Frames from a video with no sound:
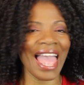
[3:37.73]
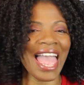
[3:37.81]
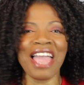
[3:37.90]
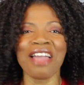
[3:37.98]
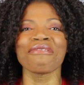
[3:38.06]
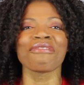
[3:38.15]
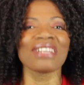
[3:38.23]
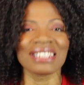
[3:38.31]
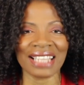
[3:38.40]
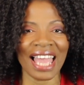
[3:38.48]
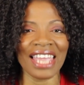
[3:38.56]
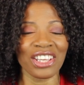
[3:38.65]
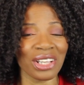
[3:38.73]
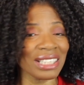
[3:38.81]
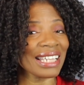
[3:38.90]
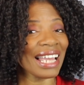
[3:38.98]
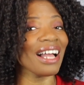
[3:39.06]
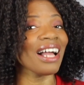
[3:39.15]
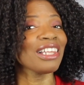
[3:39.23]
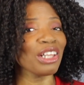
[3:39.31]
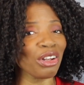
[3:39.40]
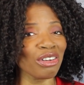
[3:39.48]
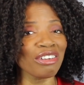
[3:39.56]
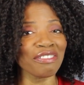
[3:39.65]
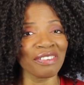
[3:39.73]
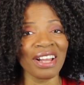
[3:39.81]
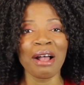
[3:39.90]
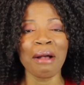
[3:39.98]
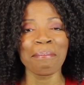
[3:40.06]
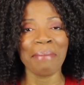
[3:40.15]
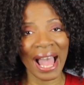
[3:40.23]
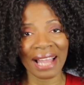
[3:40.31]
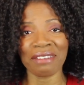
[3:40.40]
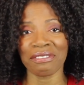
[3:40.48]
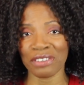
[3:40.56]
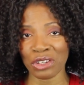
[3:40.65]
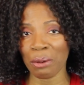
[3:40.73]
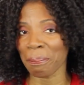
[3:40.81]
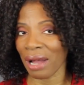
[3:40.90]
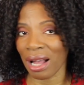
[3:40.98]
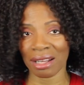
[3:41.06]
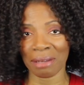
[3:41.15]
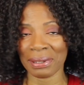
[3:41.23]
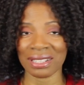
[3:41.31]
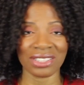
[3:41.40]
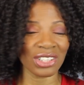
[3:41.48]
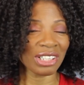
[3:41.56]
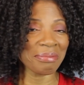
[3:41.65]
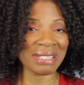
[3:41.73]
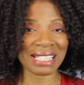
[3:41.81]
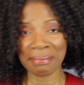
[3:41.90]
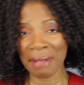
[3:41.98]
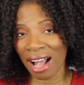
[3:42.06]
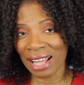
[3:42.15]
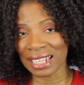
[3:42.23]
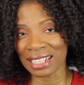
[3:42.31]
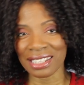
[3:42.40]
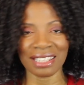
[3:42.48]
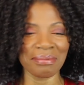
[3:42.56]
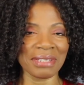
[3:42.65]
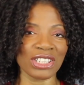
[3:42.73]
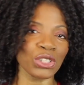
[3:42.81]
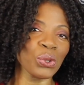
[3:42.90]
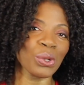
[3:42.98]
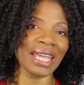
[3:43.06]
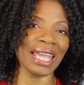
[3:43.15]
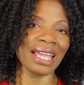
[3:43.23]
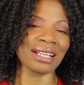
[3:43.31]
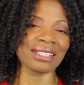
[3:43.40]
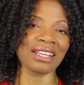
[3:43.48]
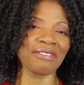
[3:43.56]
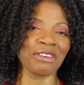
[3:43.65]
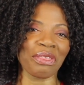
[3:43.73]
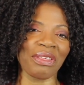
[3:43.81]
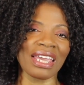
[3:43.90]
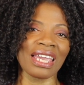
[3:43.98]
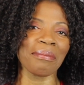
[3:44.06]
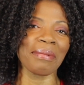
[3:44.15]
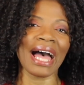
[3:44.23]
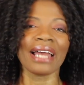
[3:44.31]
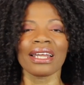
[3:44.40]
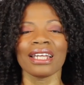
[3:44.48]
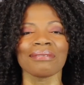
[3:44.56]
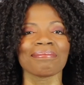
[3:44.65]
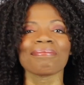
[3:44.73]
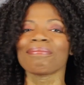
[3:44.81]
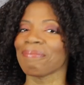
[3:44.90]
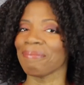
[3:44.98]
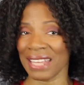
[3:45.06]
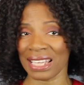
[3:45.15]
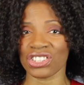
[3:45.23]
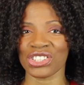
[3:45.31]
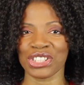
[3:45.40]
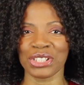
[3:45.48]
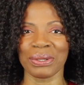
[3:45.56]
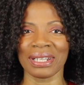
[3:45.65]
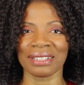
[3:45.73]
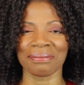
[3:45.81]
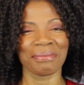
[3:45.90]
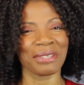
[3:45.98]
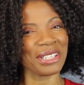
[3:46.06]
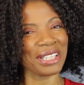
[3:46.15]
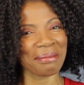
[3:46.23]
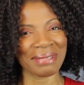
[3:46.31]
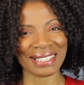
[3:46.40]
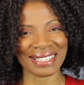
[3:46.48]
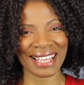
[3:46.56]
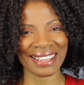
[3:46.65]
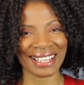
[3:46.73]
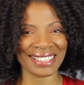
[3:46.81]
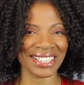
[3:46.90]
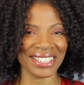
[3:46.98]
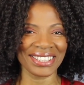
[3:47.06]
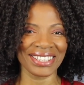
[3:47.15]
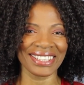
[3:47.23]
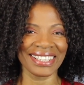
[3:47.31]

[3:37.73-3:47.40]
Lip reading: Every day you're going to get a lot of bang for your buck because you're going to be smiling, you're going to be talking. So if you're thinking about it, then just do it. But you know I'm going to say that, don't you?